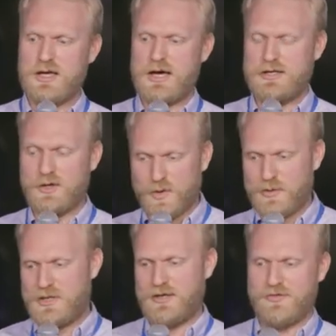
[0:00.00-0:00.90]
I don't want
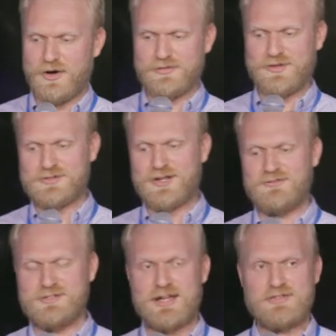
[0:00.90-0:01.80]
to be involved in those
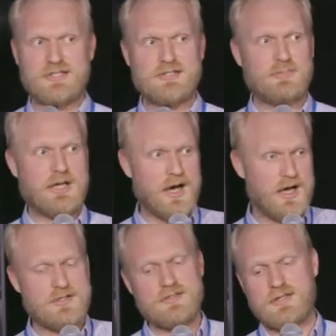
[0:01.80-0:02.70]
conversations
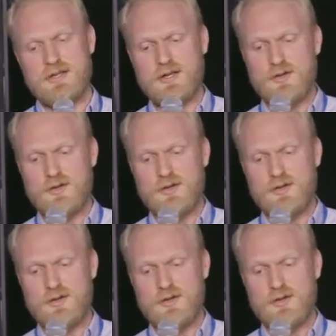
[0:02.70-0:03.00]
because